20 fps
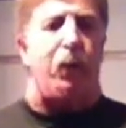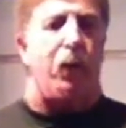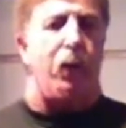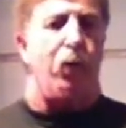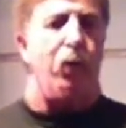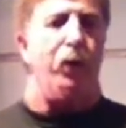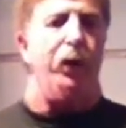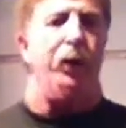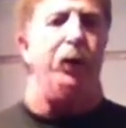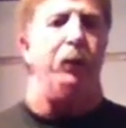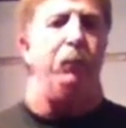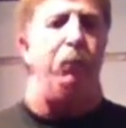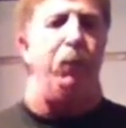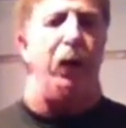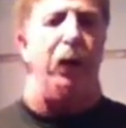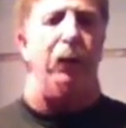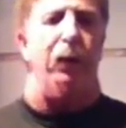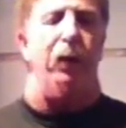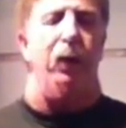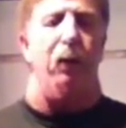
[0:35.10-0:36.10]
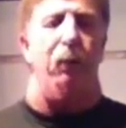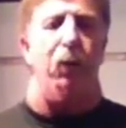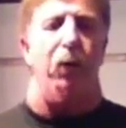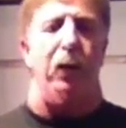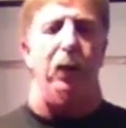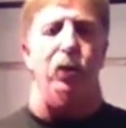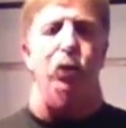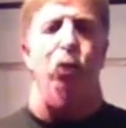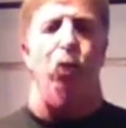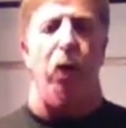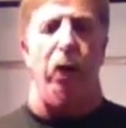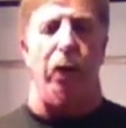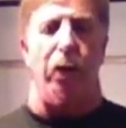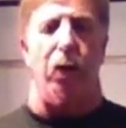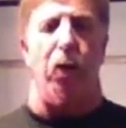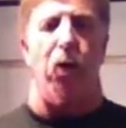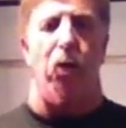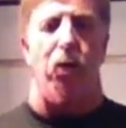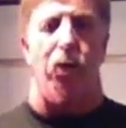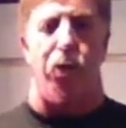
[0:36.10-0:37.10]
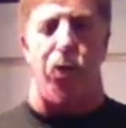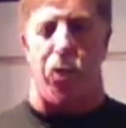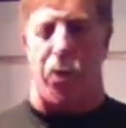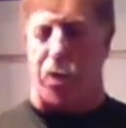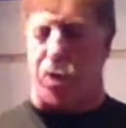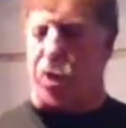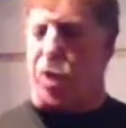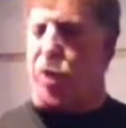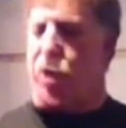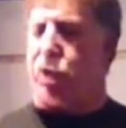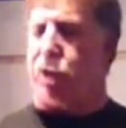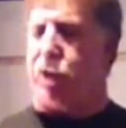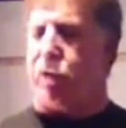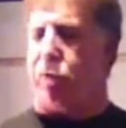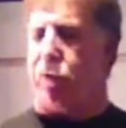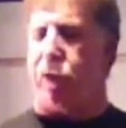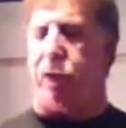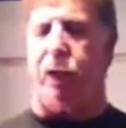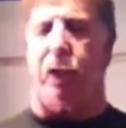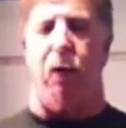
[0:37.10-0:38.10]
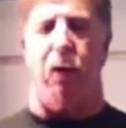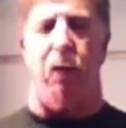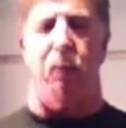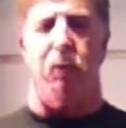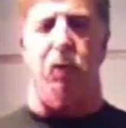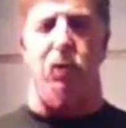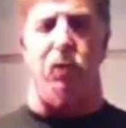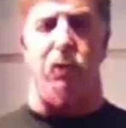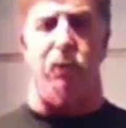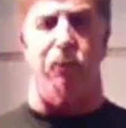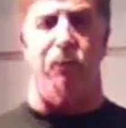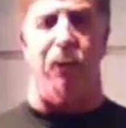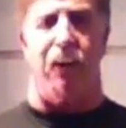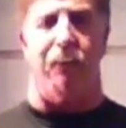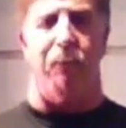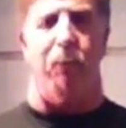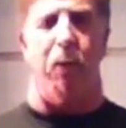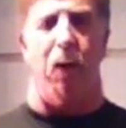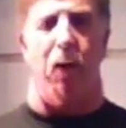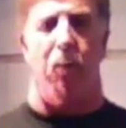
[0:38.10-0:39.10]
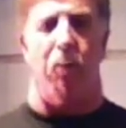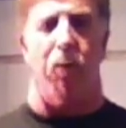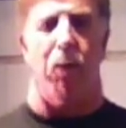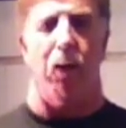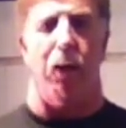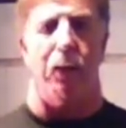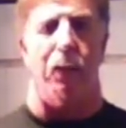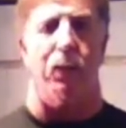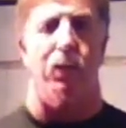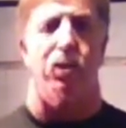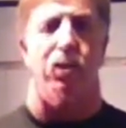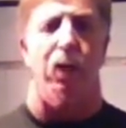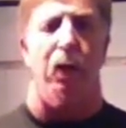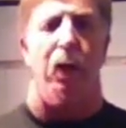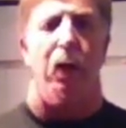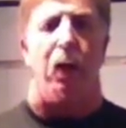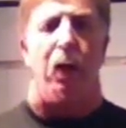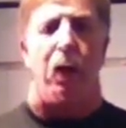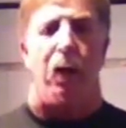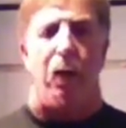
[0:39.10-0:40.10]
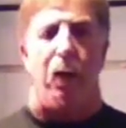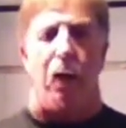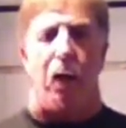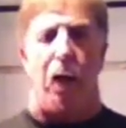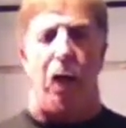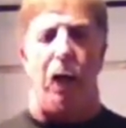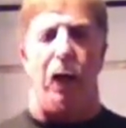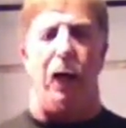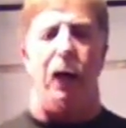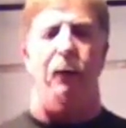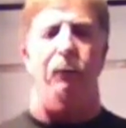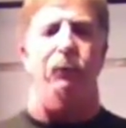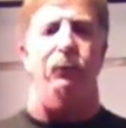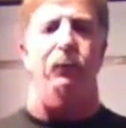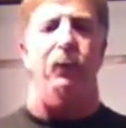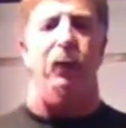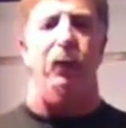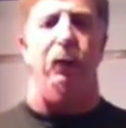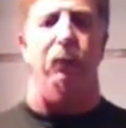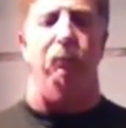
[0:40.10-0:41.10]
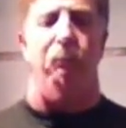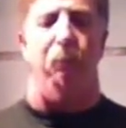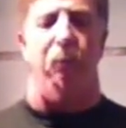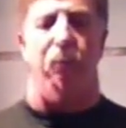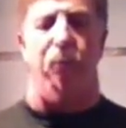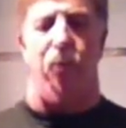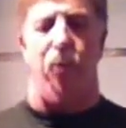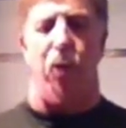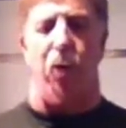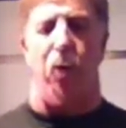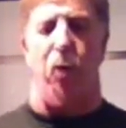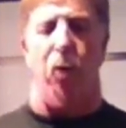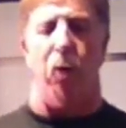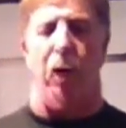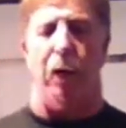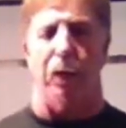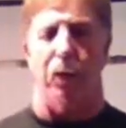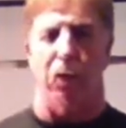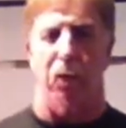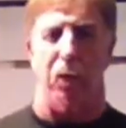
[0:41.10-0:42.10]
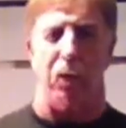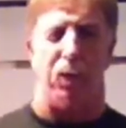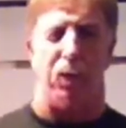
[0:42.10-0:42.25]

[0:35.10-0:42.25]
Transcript: you need to pick the number that you want to go to. As you can see right now, I'm using 5-pound plates. I have done it before where I go to